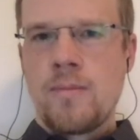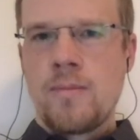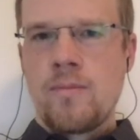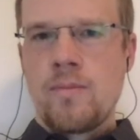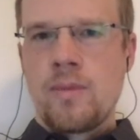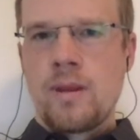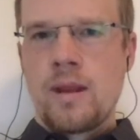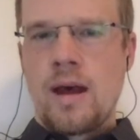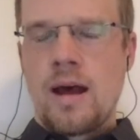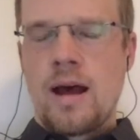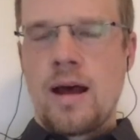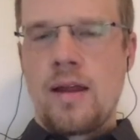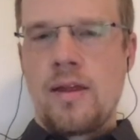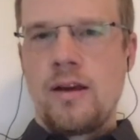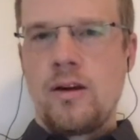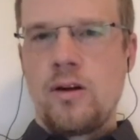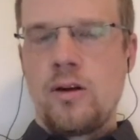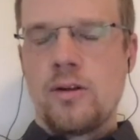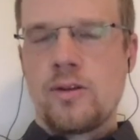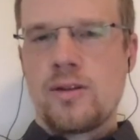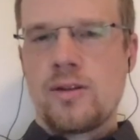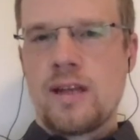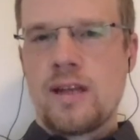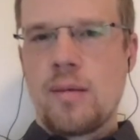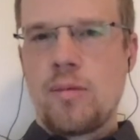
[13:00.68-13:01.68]
I think also
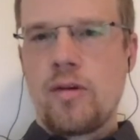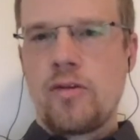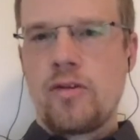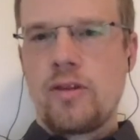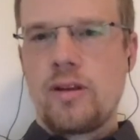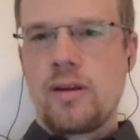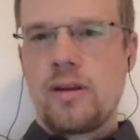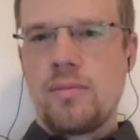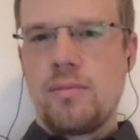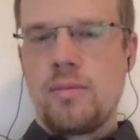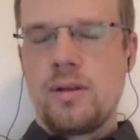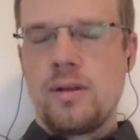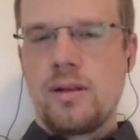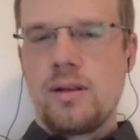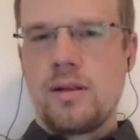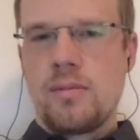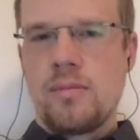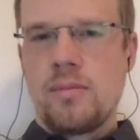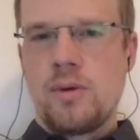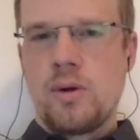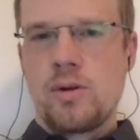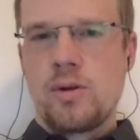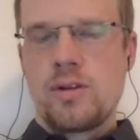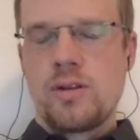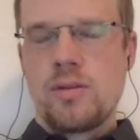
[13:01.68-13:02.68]
some of the
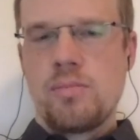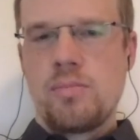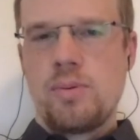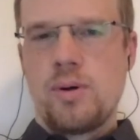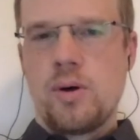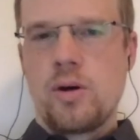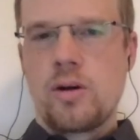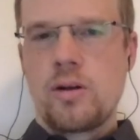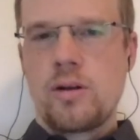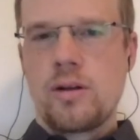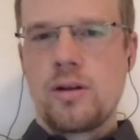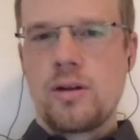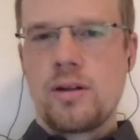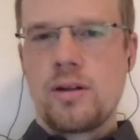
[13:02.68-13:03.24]
most important